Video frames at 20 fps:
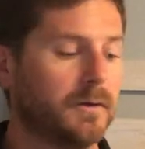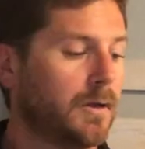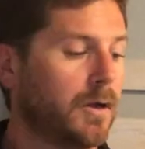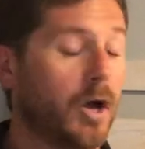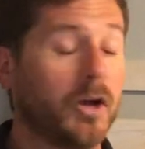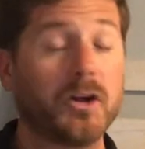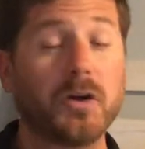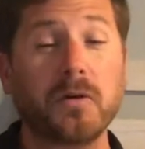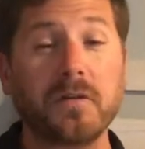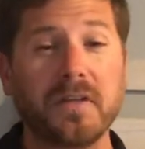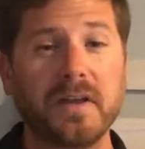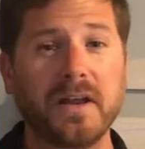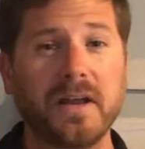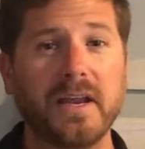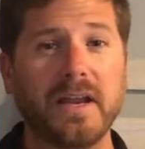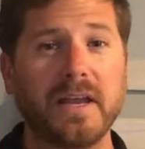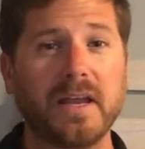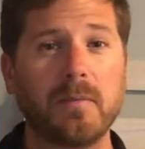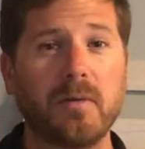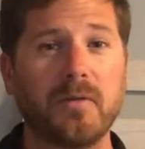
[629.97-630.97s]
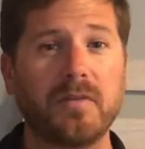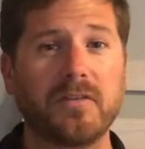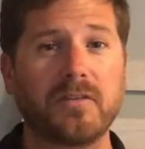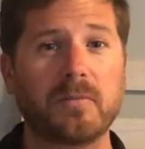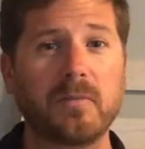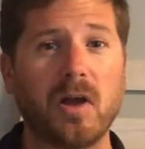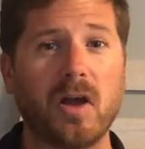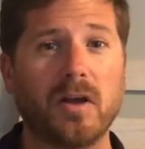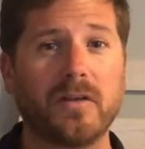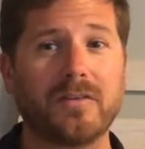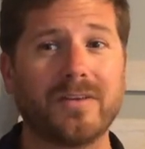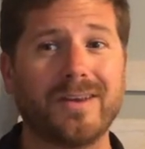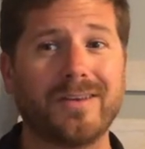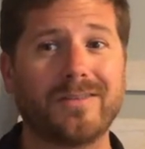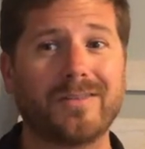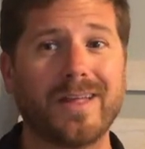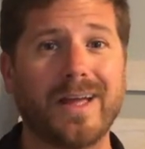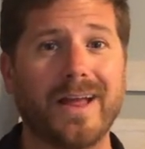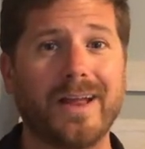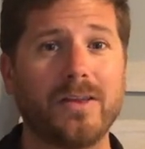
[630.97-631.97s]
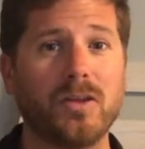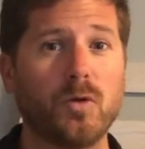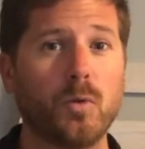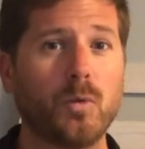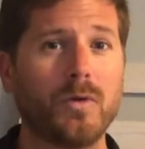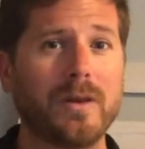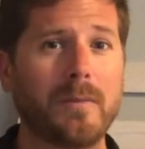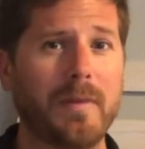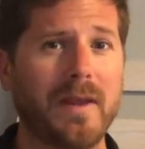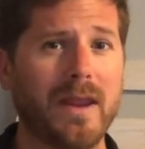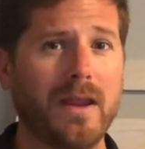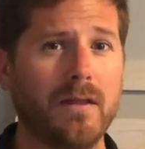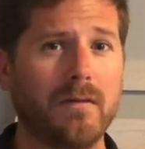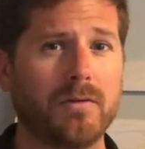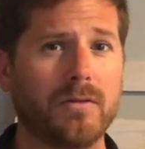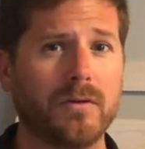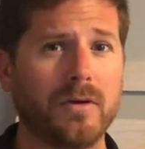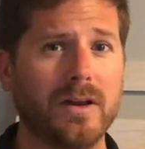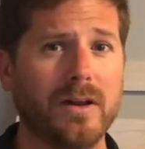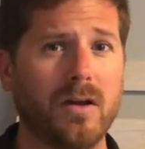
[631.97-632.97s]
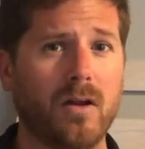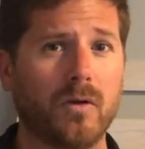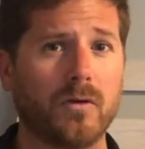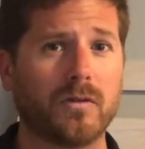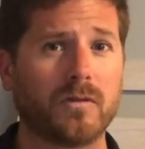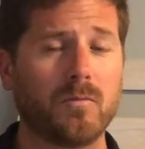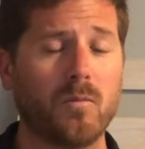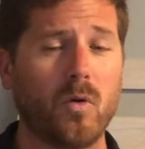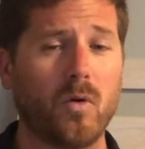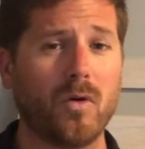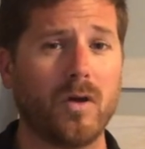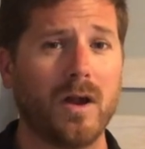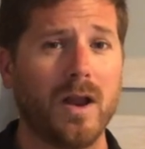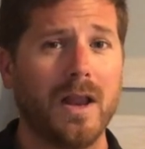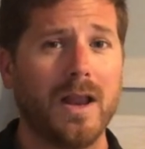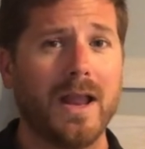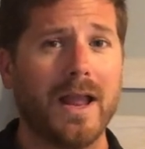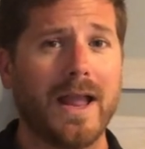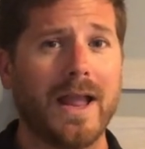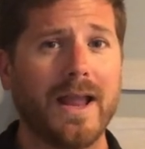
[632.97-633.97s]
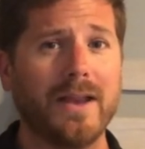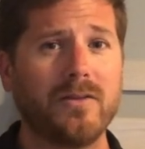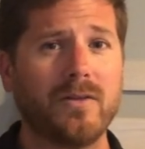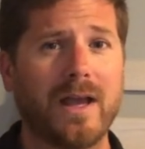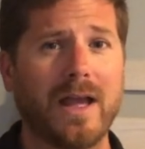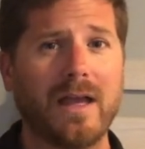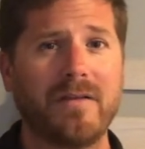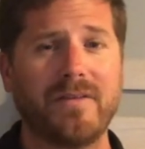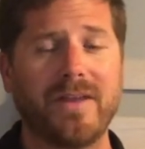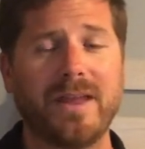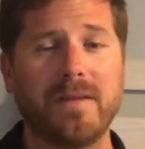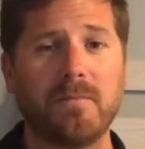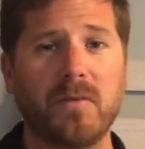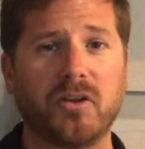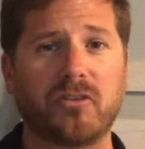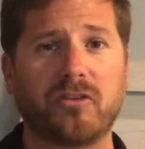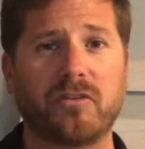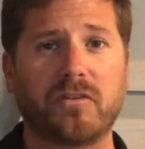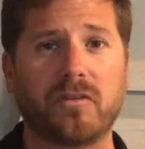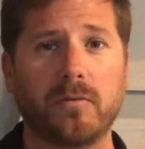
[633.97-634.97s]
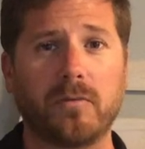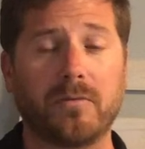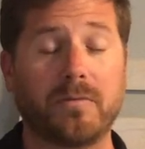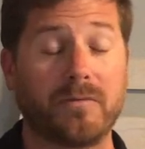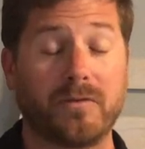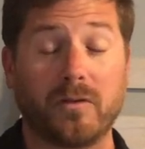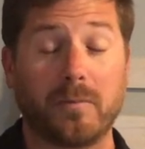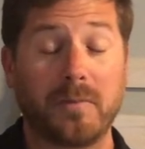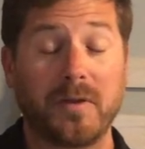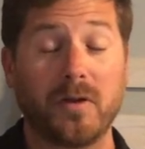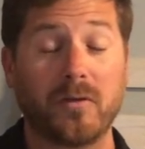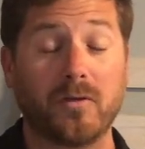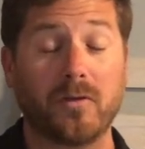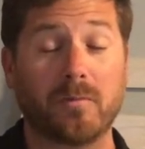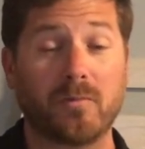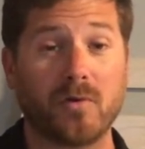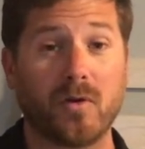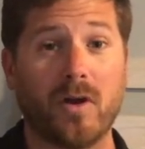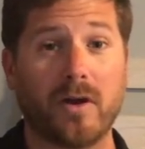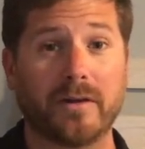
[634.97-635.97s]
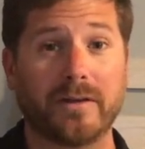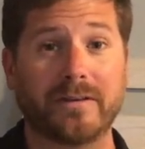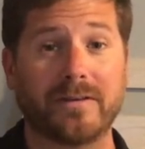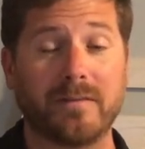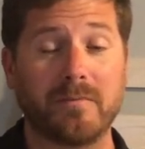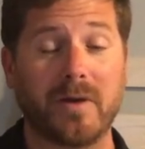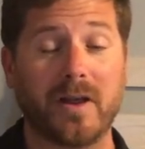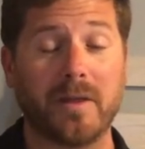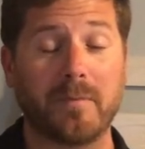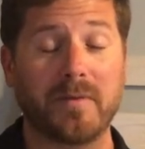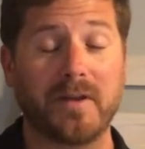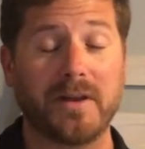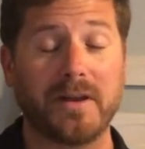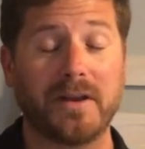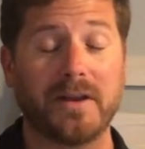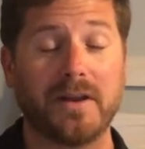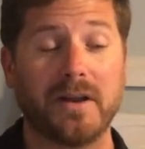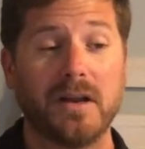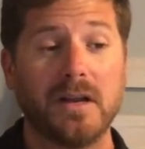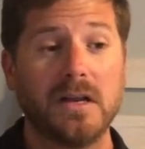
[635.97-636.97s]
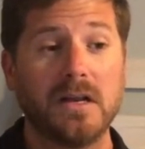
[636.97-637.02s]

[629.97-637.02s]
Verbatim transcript: Another thing I like about this box is that you only pay $30 more and you have a much su superior product in my opinion.